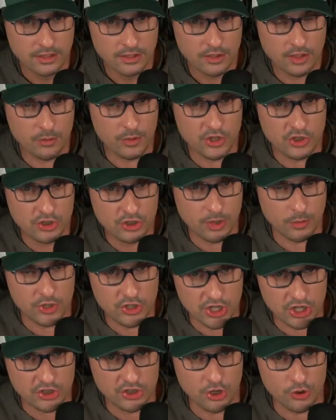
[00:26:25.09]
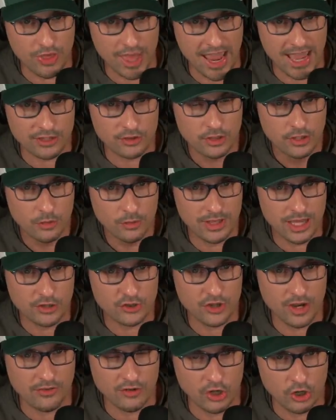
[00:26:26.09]
Can we can we just do that
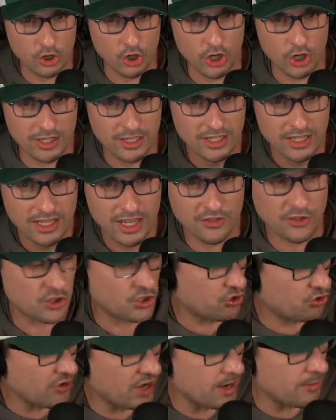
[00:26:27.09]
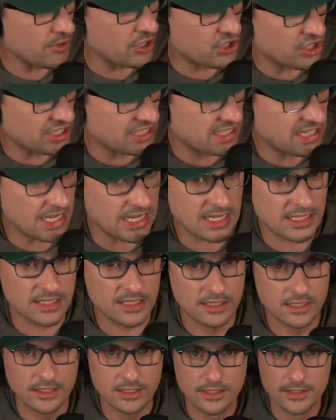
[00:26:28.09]
without you having to look at the stream you just
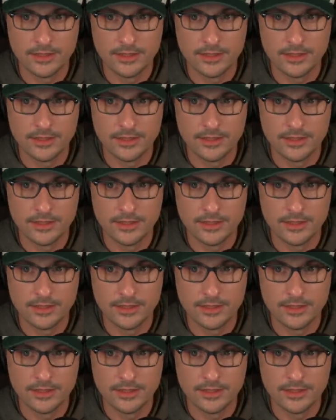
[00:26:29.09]
did?